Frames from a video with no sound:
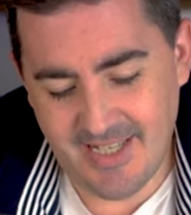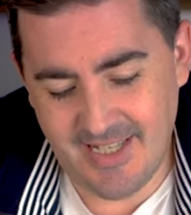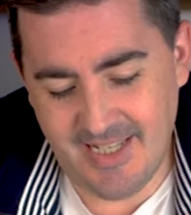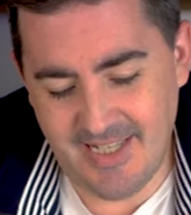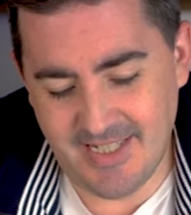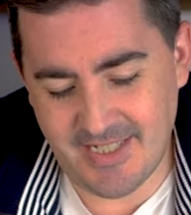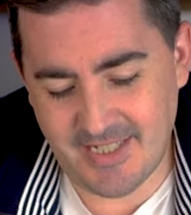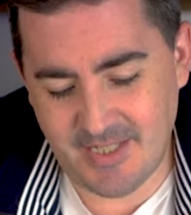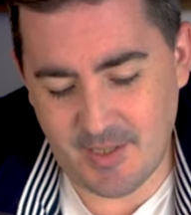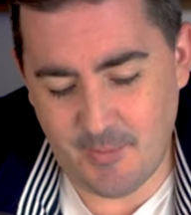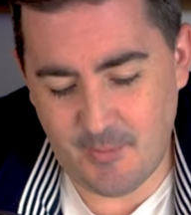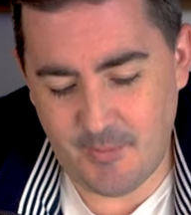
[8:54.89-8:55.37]

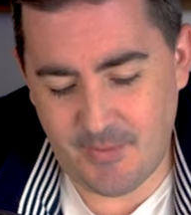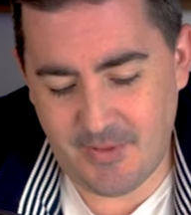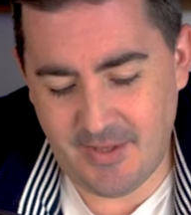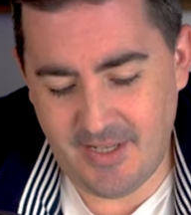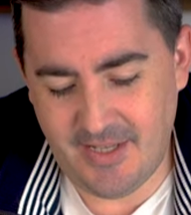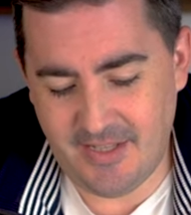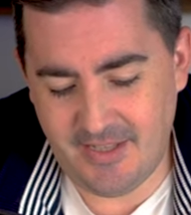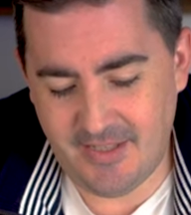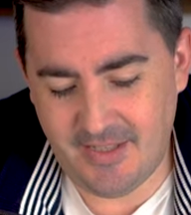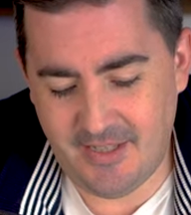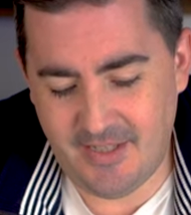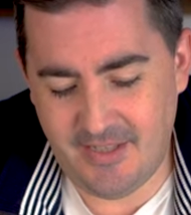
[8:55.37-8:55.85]
It's
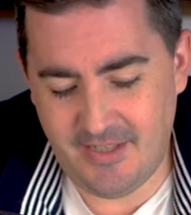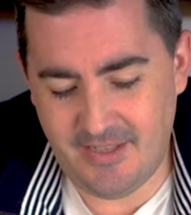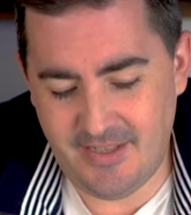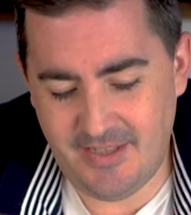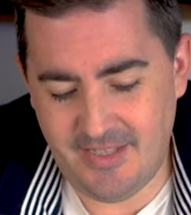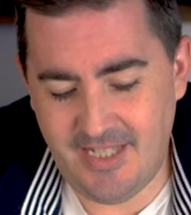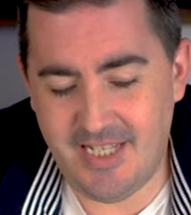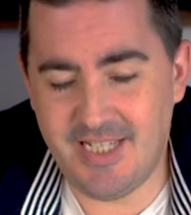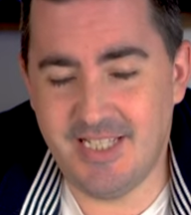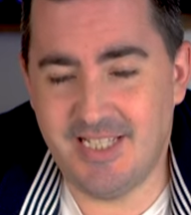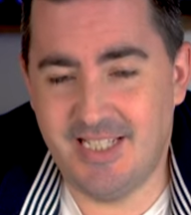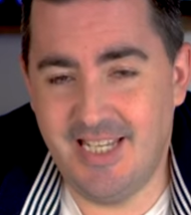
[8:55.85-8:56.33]
something that
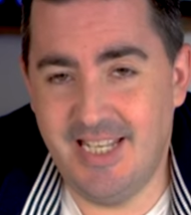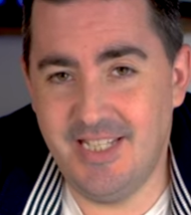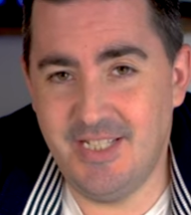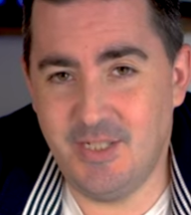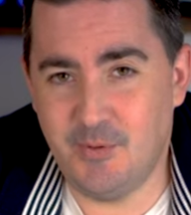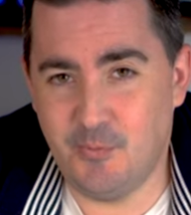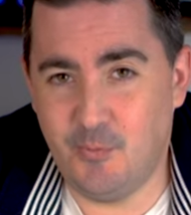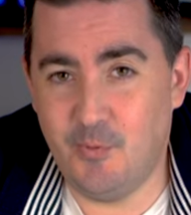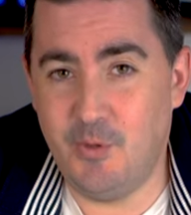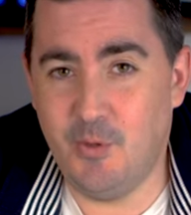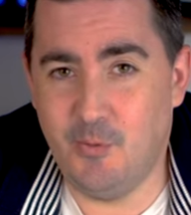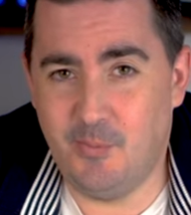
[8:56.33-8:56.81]
this
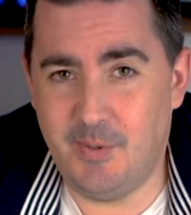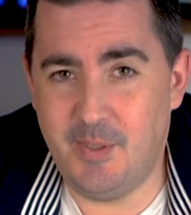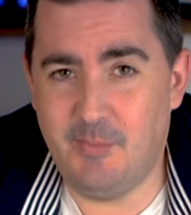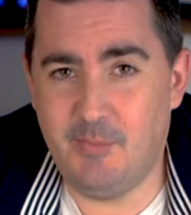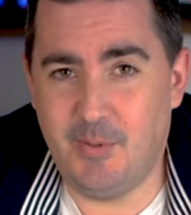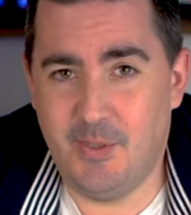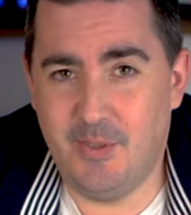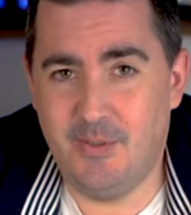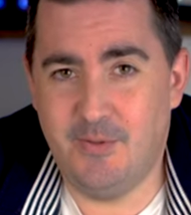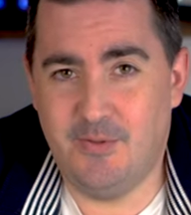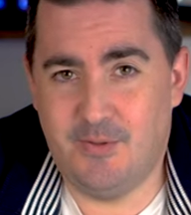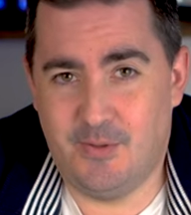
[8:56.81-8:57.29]
lens will be
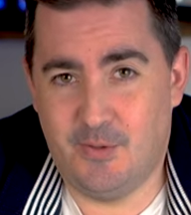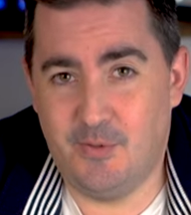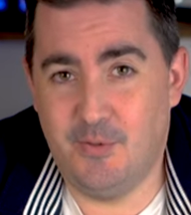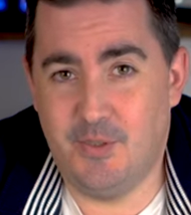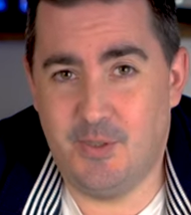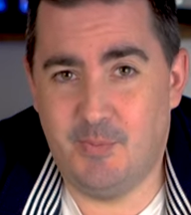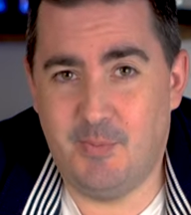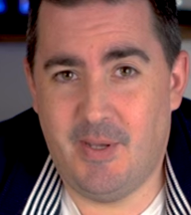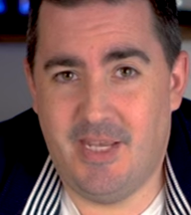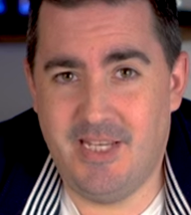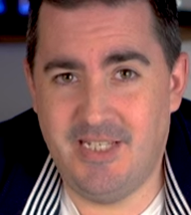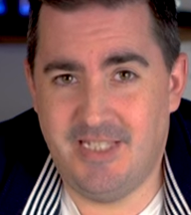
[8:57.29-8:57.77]
put through
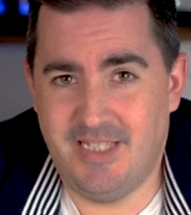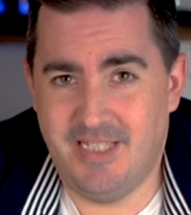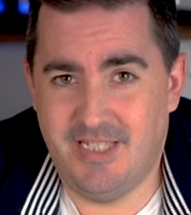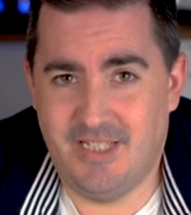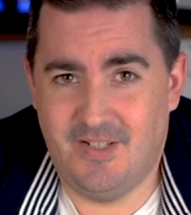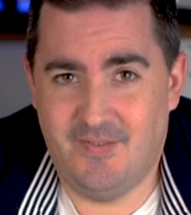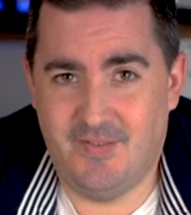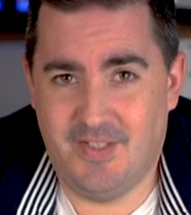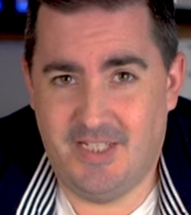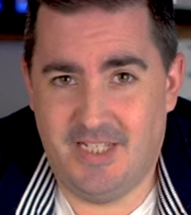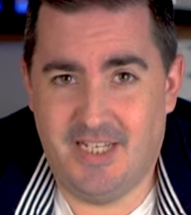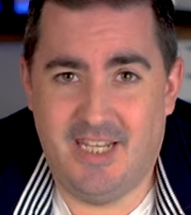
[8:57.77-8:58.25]
its
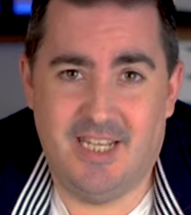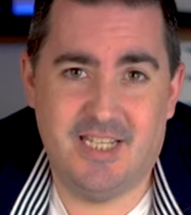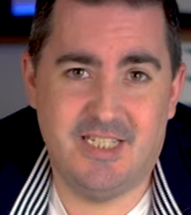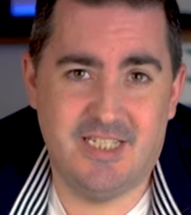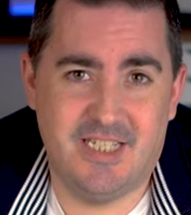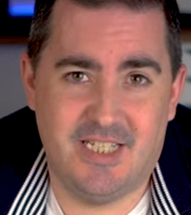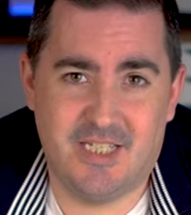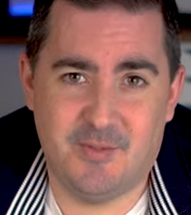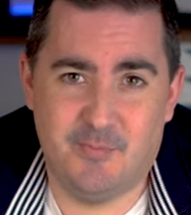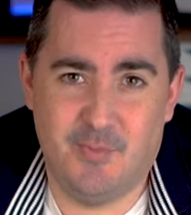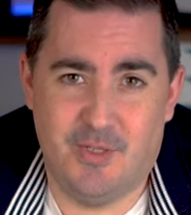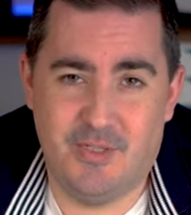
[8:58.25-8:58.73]
paces over the
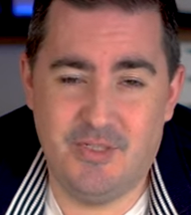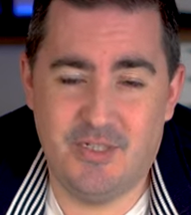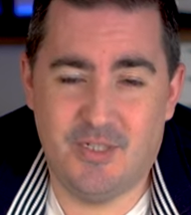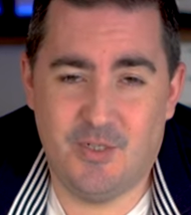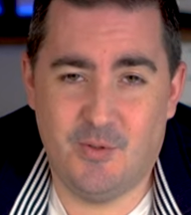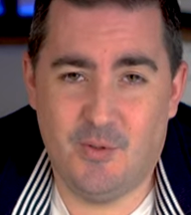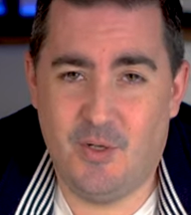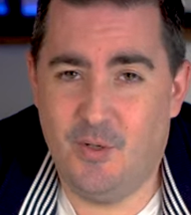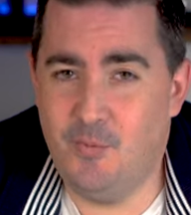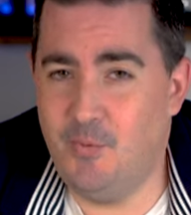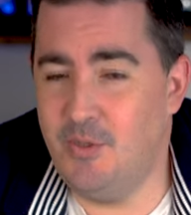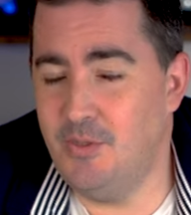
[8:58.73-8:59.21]
next 6 months.
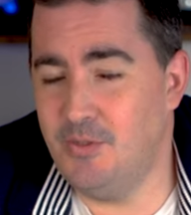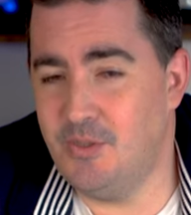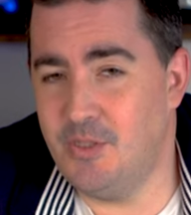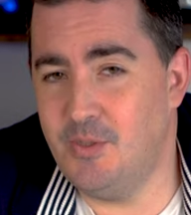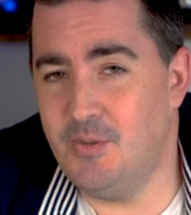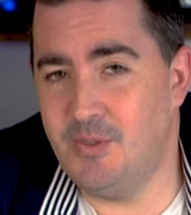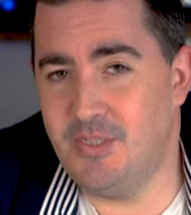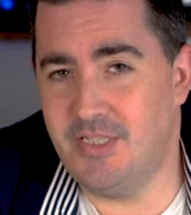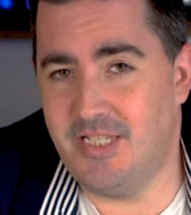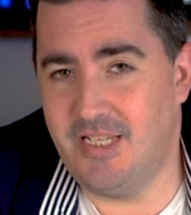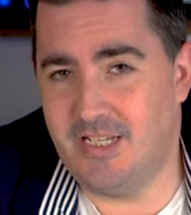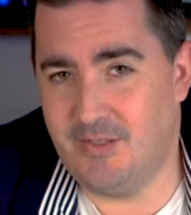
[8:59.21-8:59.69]
So I will
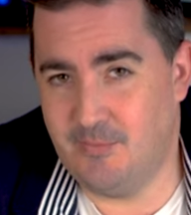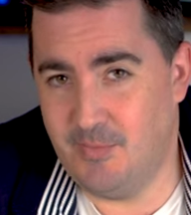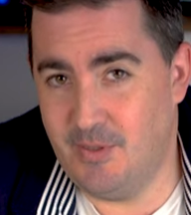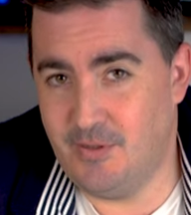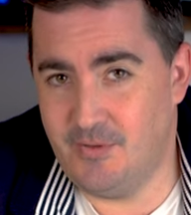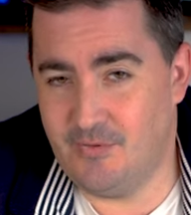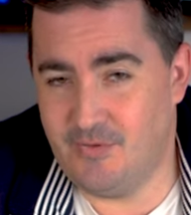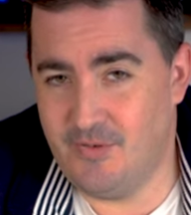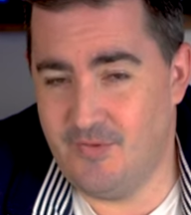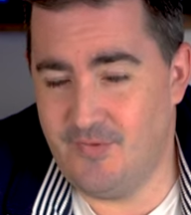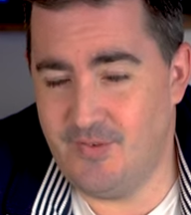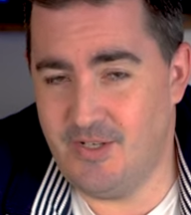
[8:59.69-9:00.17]
do a 6
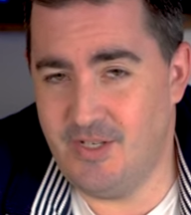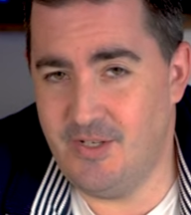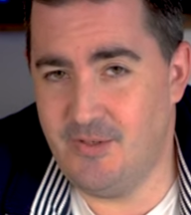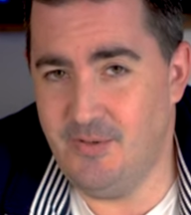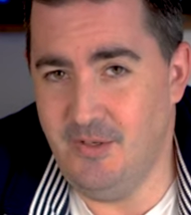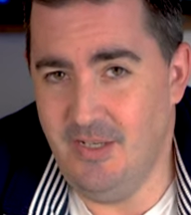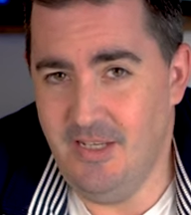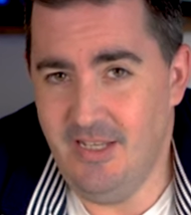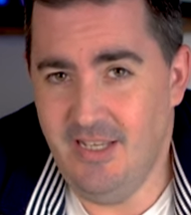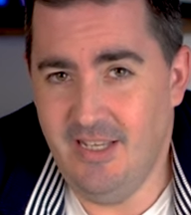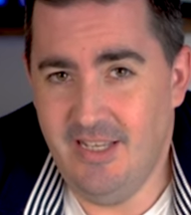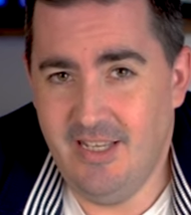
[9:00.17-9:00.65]
month
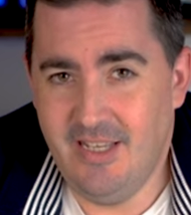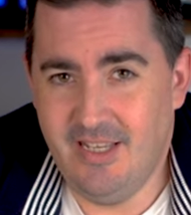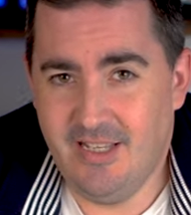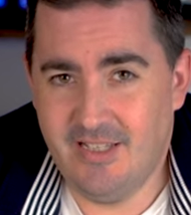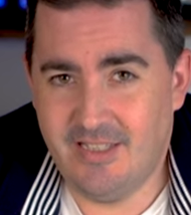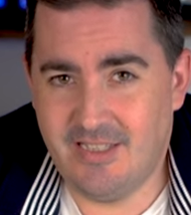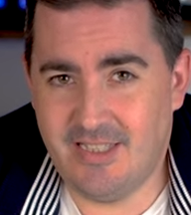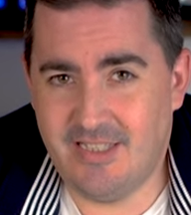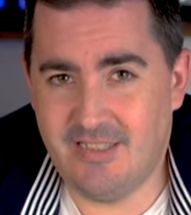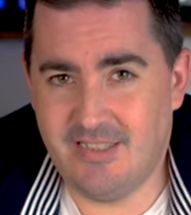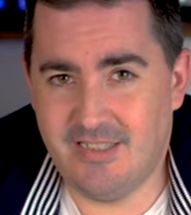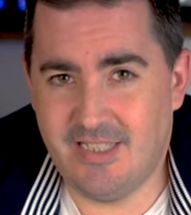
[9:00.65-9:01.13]
review,
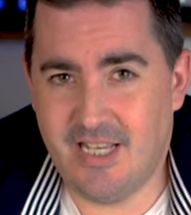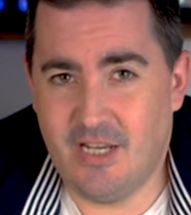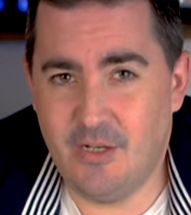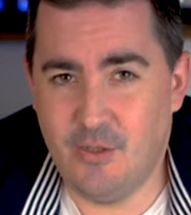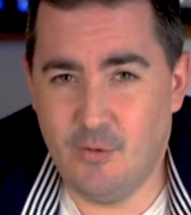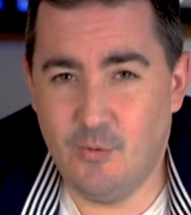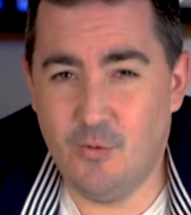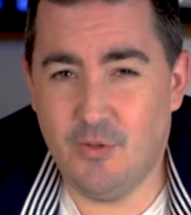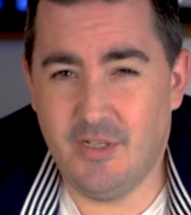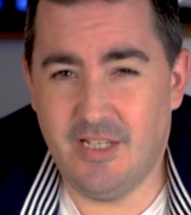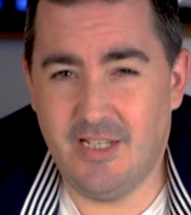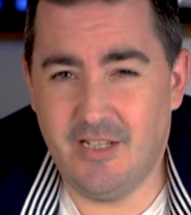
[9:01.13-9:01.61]
tell
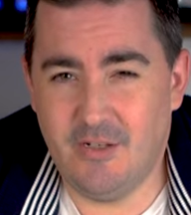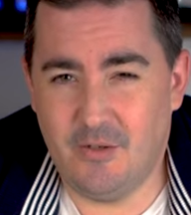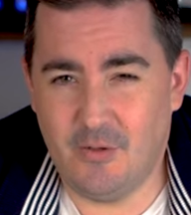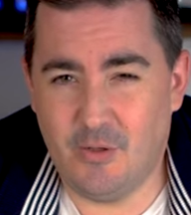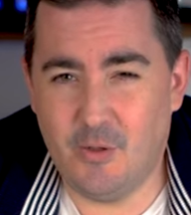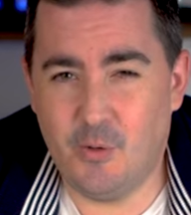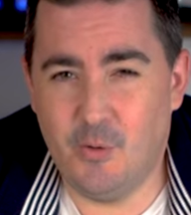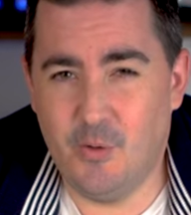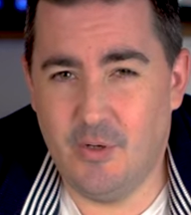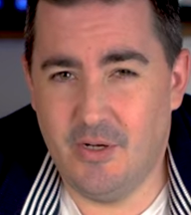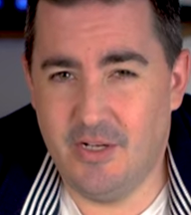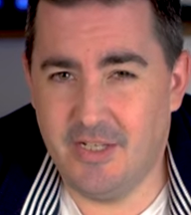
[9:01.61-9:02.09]
you all the little
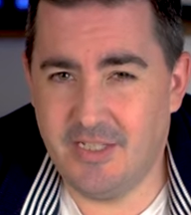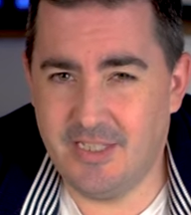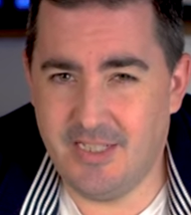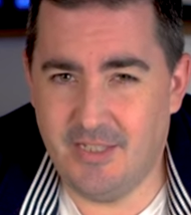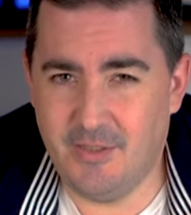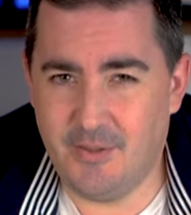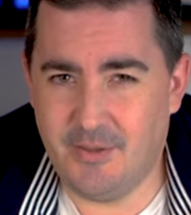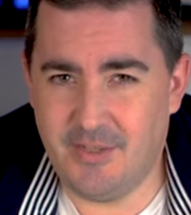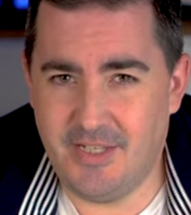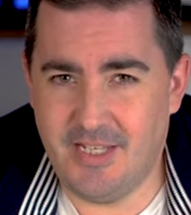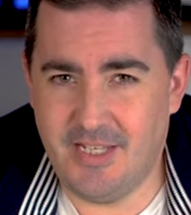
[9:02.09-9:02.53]
quirks, little